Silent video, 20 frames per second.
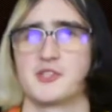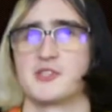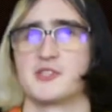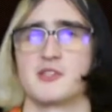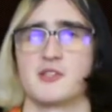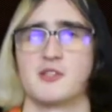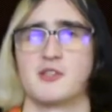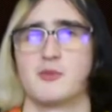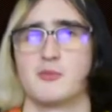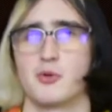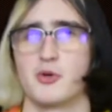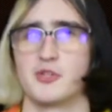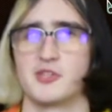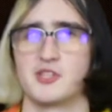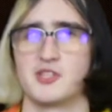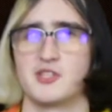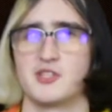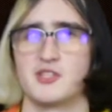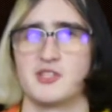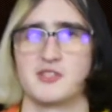It's a little more
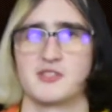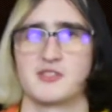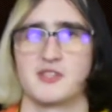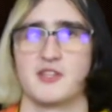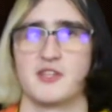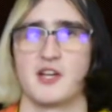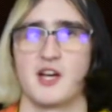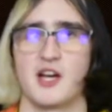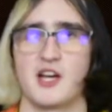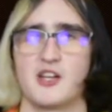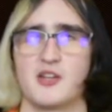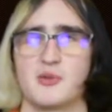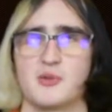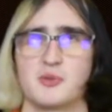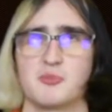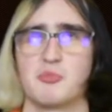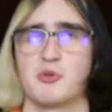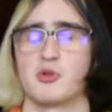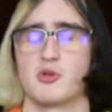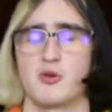tedious than the items,
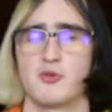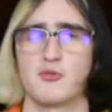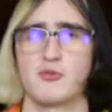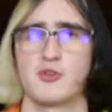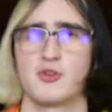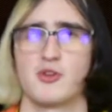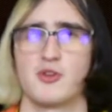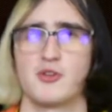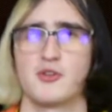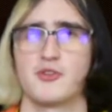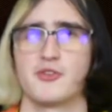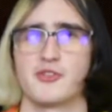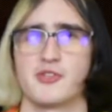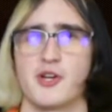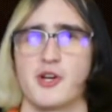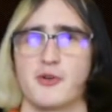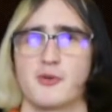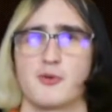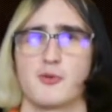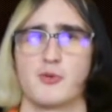but overall, the
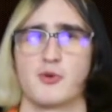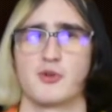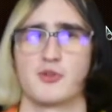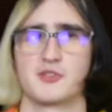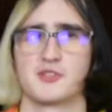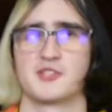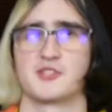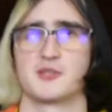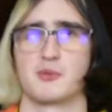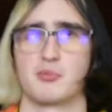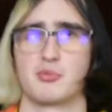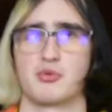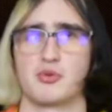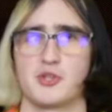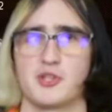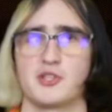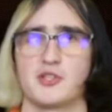Outer Worlds has a pretty